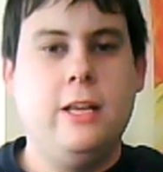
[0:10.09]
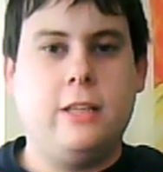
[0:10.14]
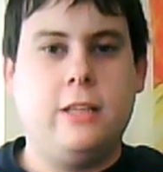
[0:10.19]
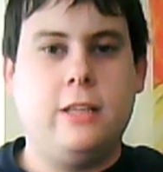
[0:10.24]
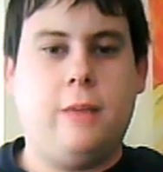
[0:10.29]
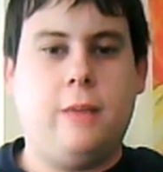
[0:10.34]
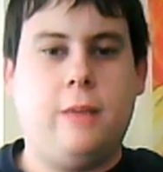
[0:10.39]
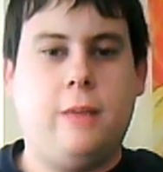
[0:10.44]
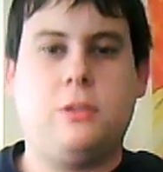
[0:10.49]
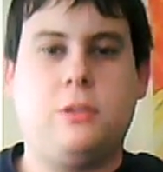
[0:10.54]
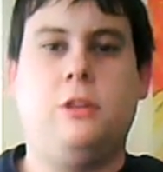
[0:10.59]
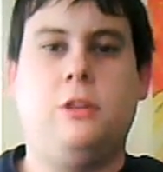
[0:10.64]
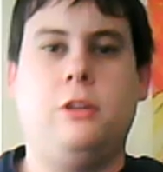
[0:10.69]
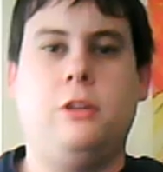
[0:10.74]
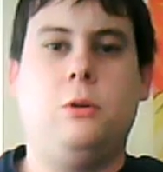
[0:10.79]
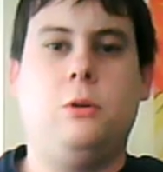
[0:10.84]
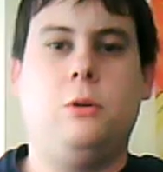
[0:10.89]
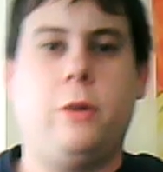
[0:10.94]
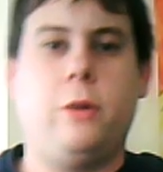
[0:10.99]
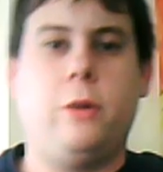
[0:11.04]
Today I'm just
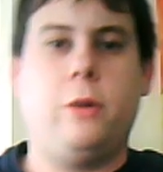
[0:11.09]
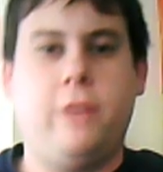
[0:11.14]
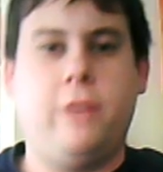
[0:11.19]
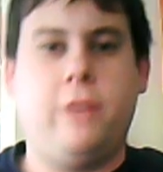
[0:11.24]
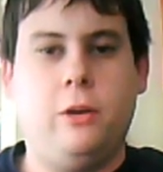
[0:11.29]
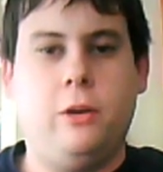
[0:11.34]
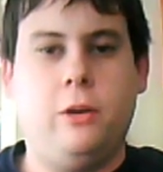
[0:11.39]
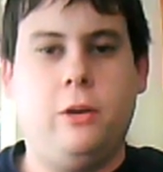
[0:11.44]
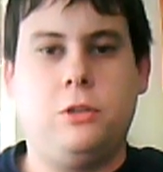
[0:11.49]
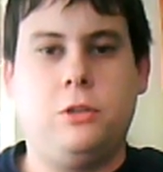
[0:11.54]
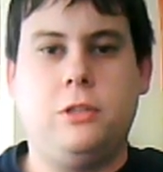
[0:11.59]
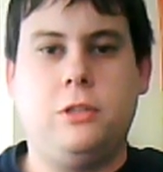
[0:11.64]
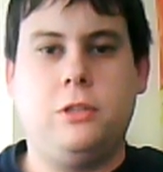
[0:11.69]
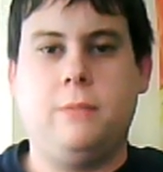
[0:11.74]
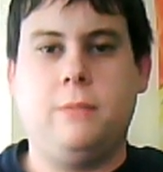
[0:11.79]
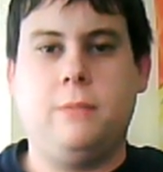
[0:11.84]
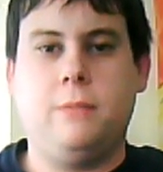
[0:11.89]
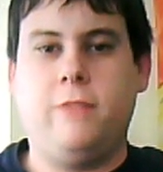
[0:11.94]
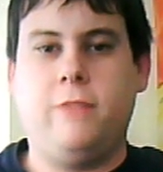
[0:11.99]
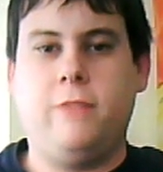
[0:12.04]
going to do a quick video, show you
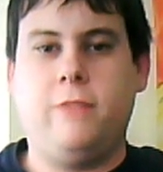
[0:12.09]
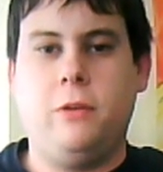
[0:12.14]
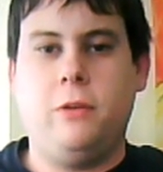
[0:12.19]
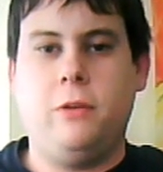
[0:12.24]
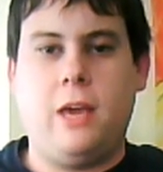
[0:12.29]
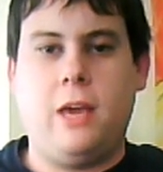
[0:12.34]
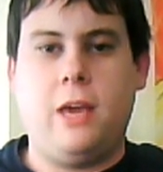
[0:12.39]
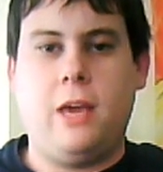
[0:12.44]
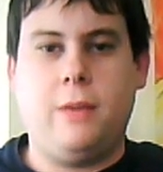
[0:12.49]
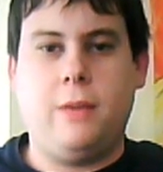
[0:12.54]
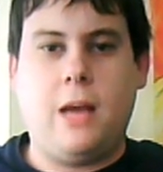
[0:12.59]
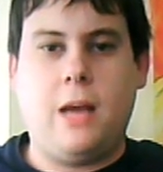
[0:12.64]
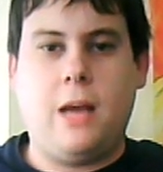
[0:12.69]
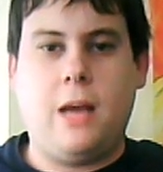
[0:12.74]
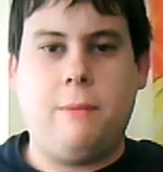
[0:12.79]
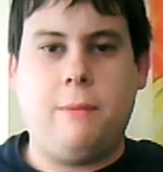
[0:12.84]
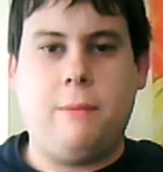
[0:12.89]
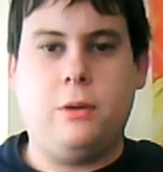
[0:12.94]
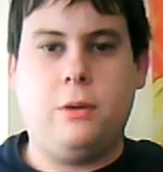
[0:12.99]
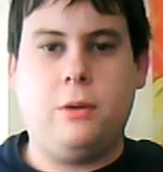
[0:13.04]
some video game and
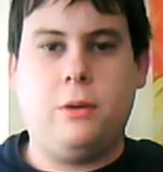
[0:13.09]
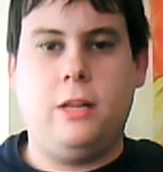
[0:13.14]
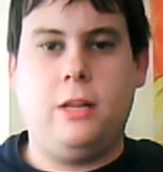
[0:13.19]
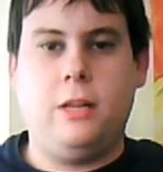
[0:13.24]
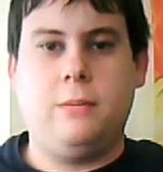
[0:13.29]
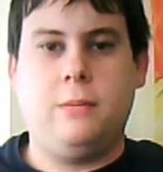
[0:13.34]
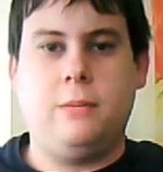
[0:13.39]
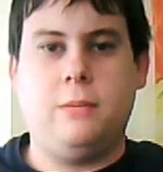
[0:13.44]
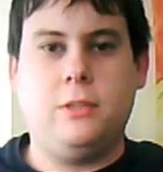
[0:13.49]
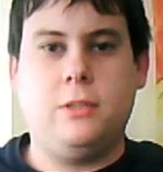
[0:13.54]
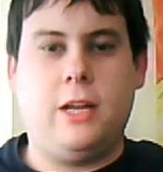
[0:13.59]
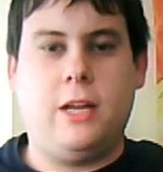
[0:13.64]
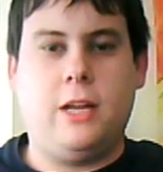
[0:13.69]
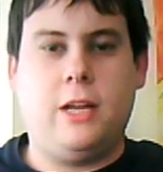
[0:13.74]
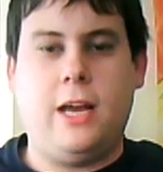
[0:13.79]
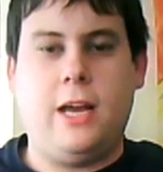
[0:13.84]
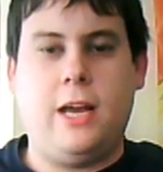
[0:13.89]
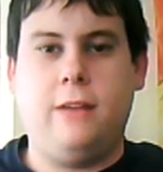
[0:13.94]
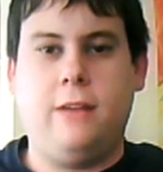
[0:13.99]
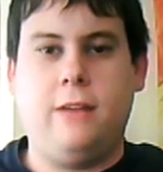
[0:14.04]
comic book collectibles that
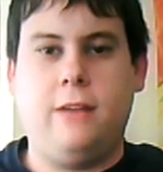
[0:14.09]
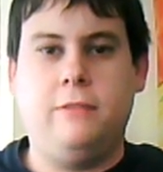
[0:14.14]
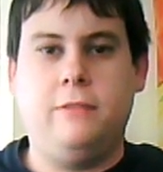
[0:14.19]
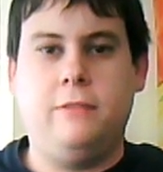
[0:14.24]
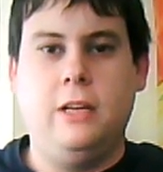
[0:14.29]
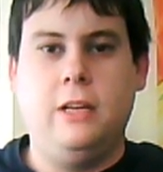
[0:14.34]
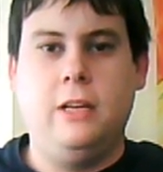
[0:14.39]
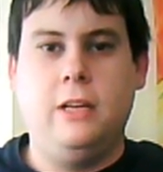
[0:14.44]
I have.